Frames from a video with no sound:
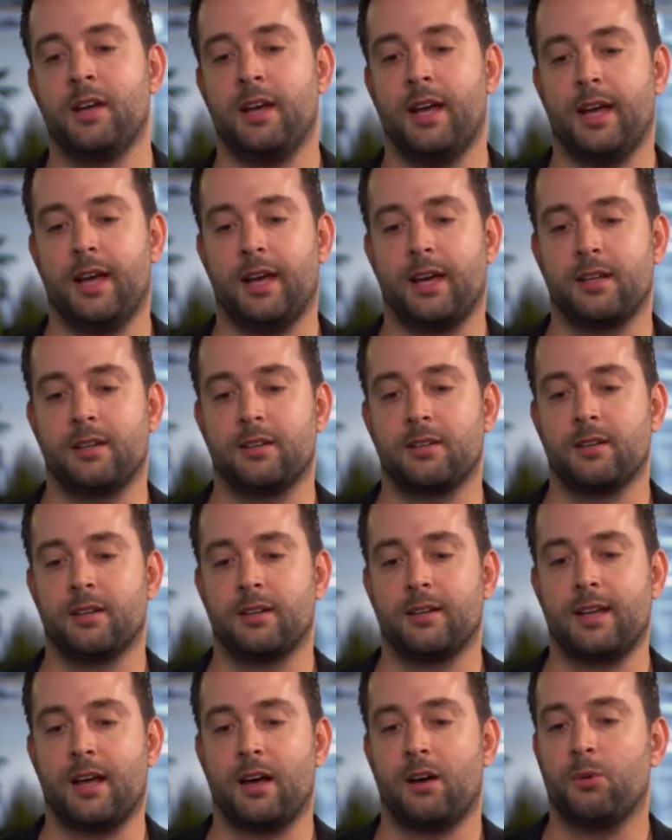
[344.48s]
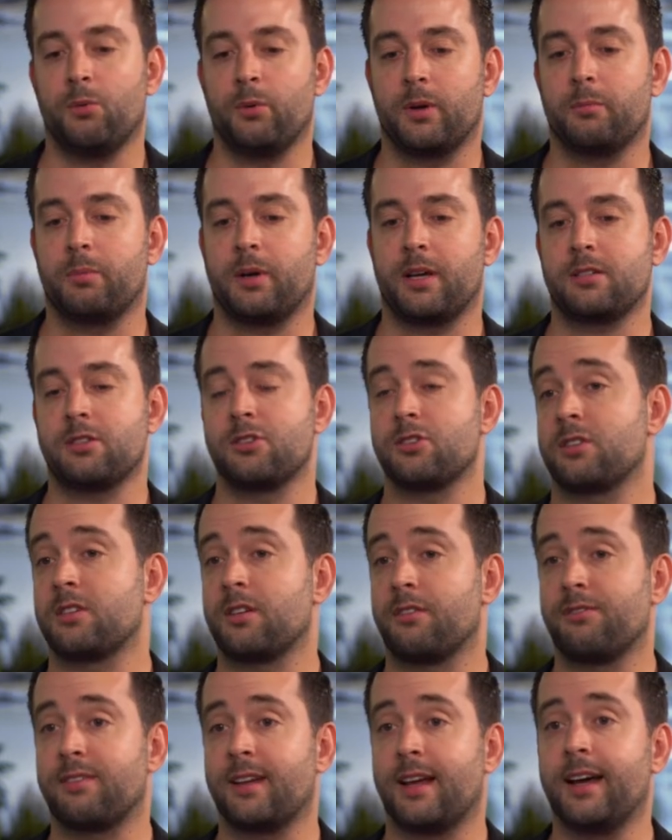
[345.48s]
And now when passengers are
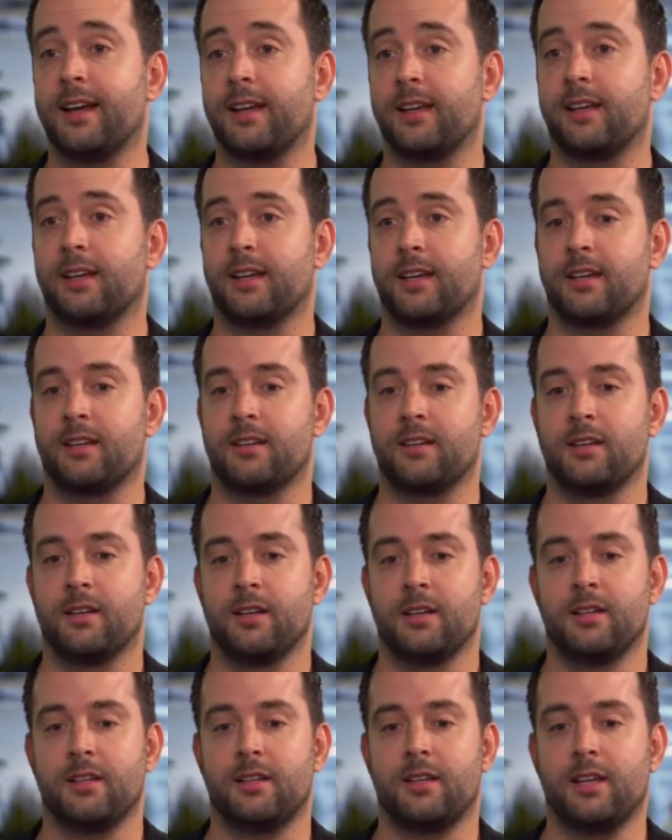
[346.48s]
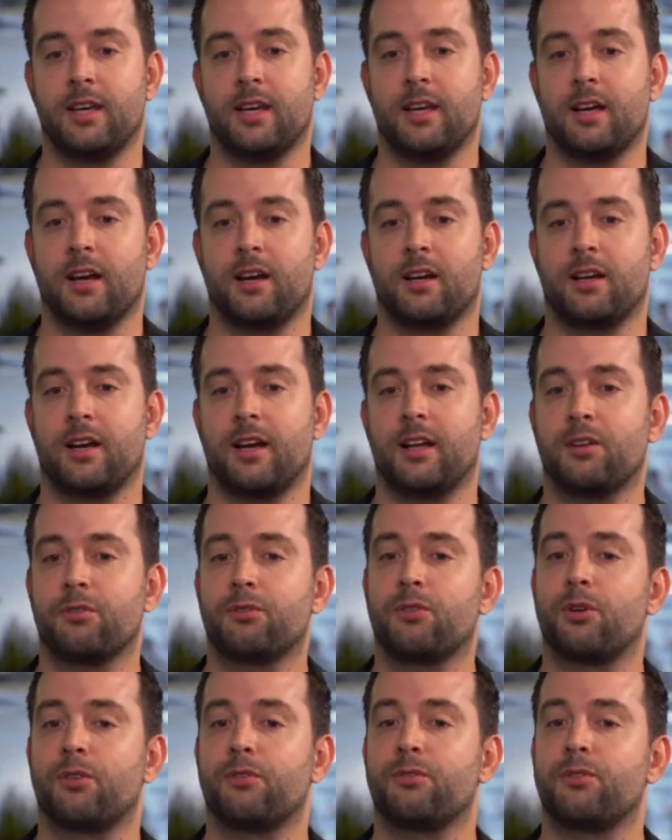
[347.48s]
flying again, they are kind of
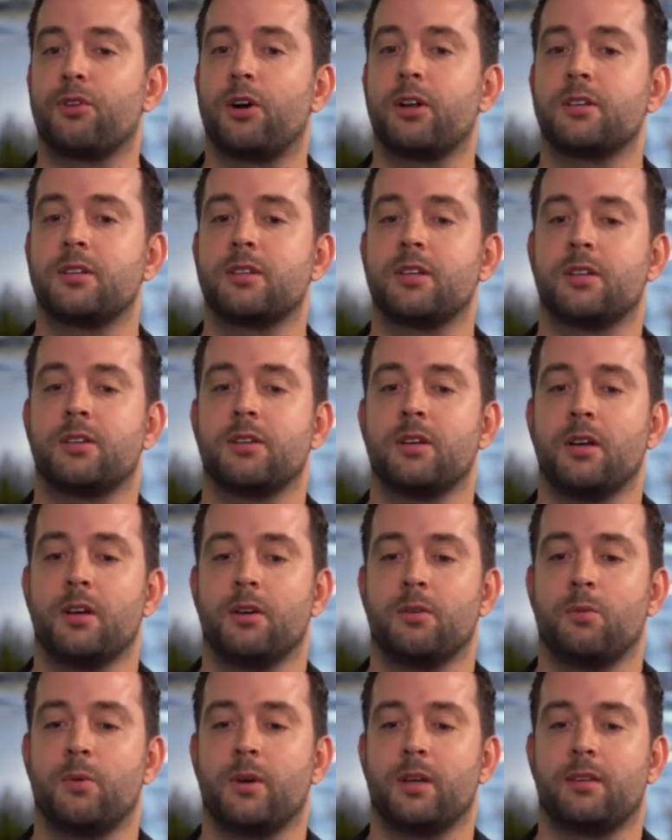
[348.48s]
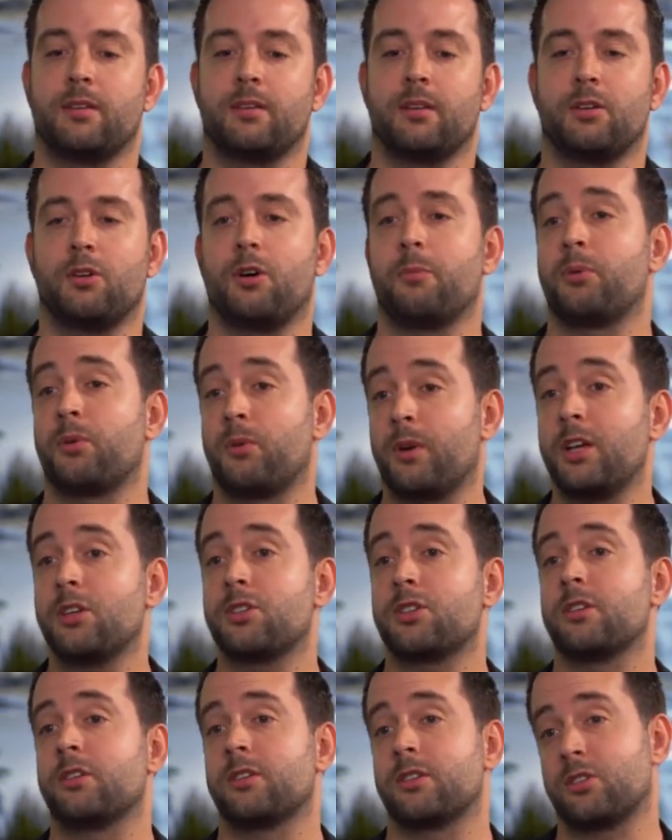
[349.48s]
confronted with an
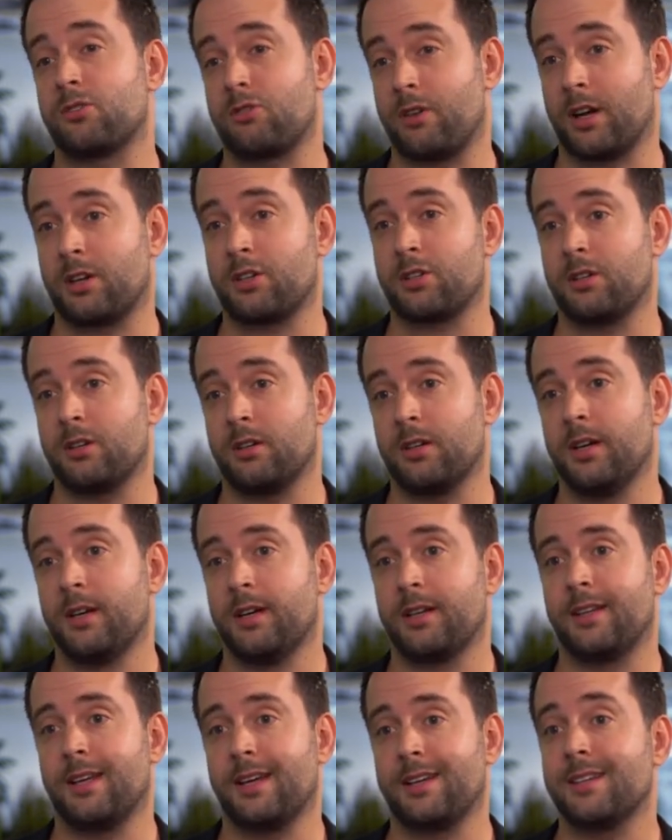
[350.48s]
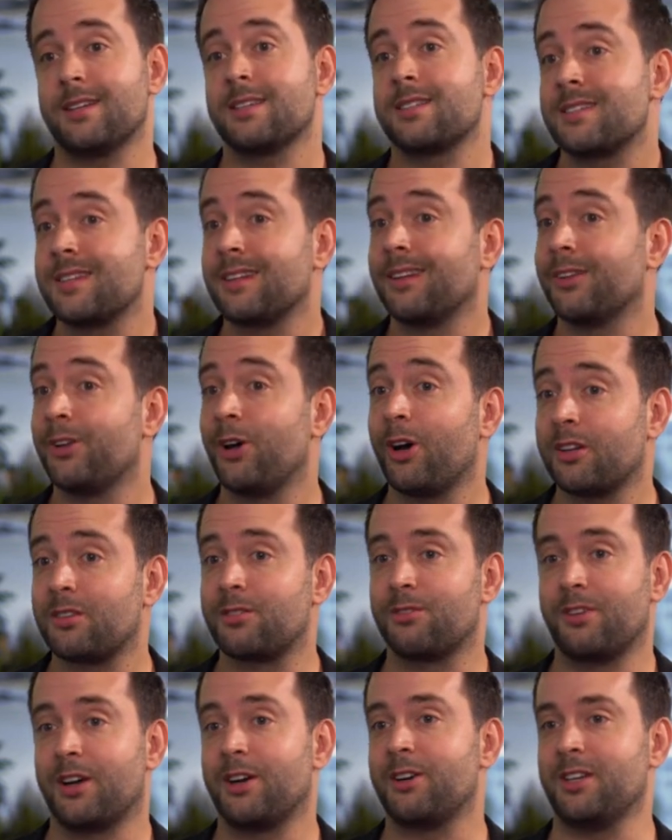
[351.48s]
operational structure that is still not
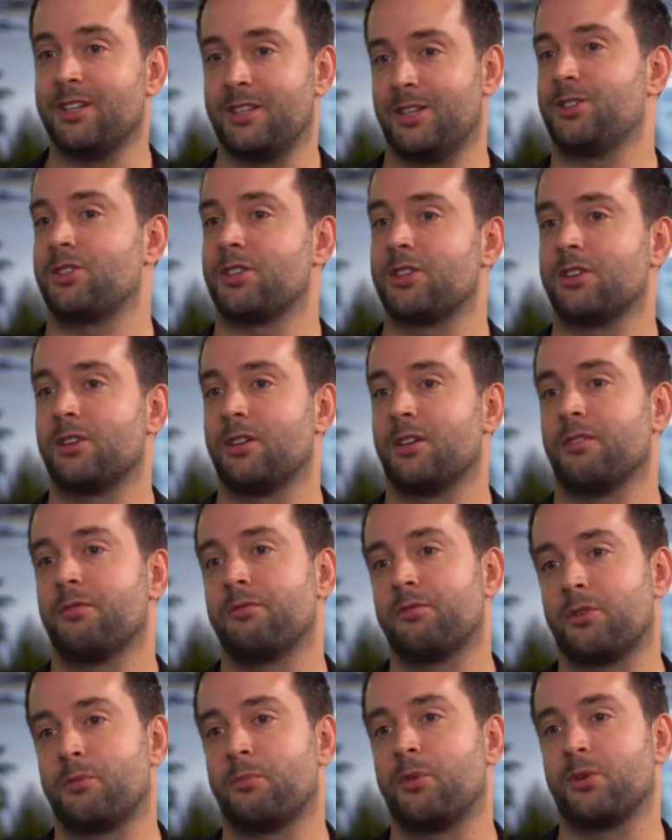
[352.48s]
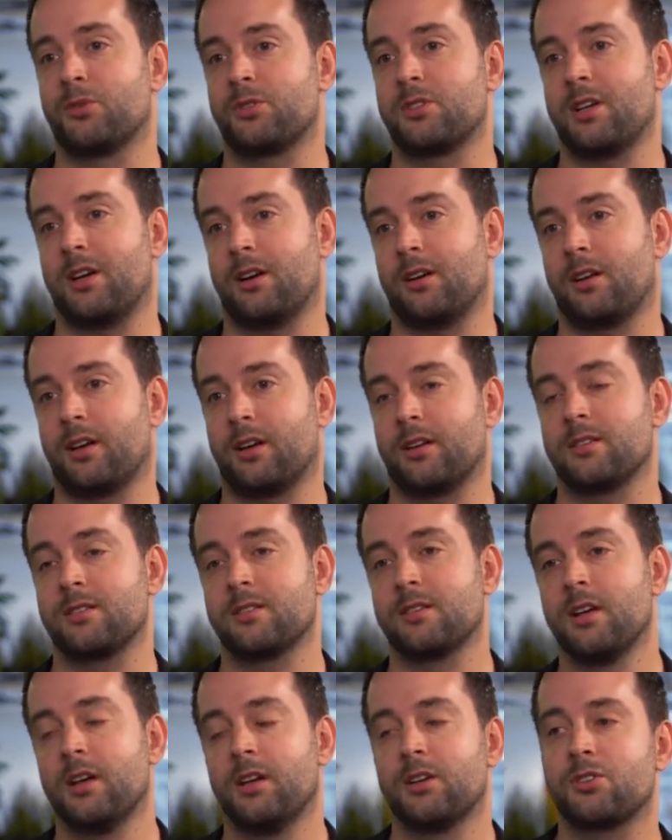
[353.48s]
very digital for most
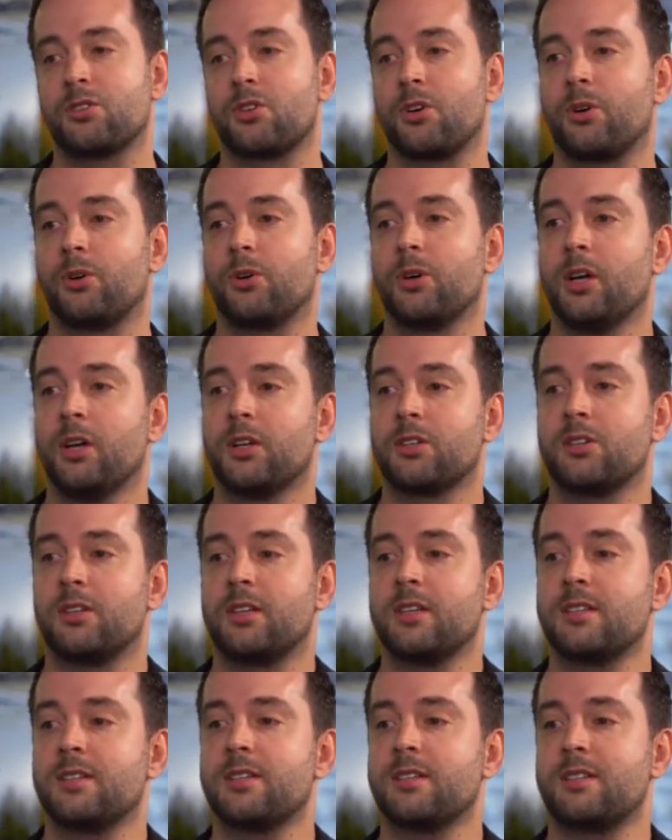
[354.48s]
airlines. So this is